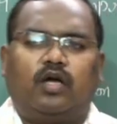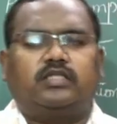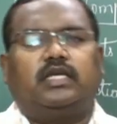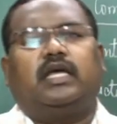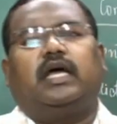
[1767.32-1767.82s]

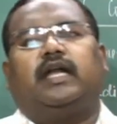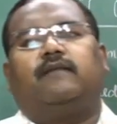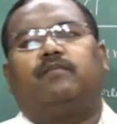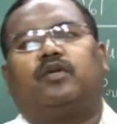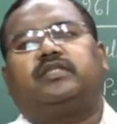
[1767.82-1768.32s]
blocks
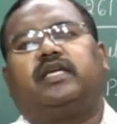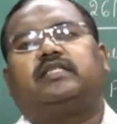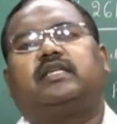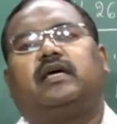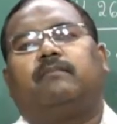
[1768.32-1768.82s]
and
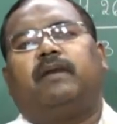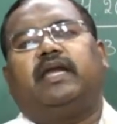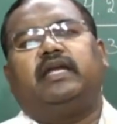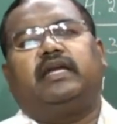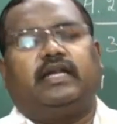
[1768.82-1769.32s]
processed by